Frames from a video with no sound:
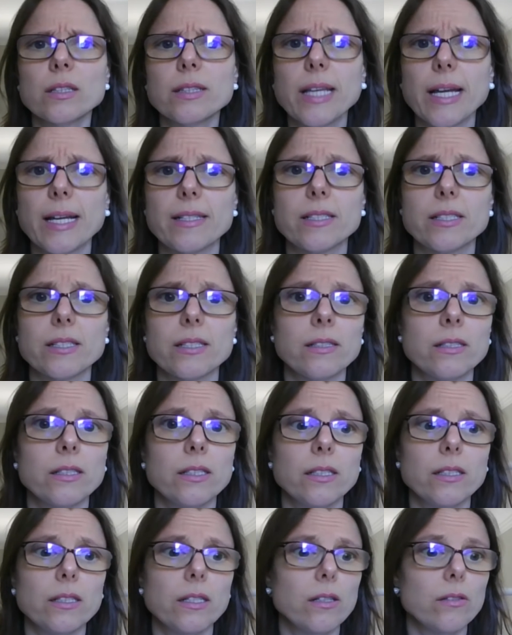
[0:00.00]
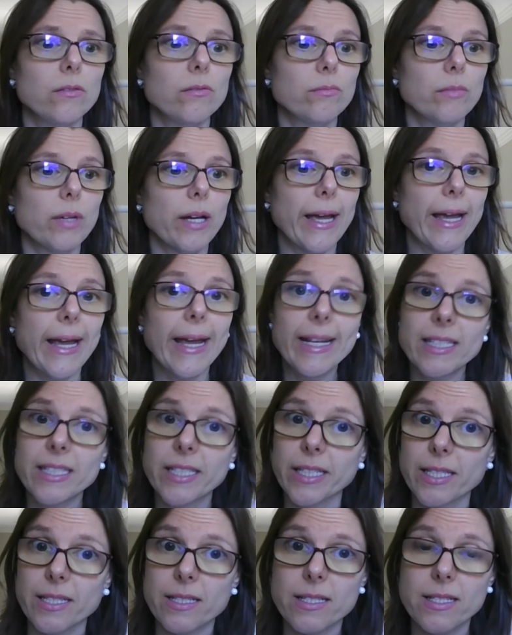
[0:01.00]
that uh,
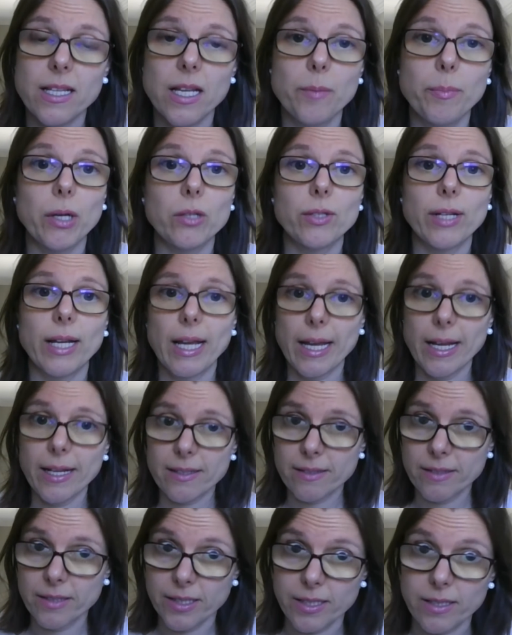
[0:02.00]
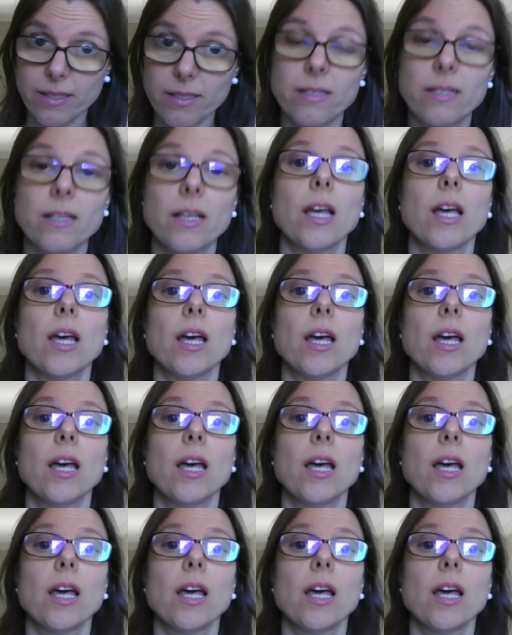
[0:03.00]
ethics, about ethics,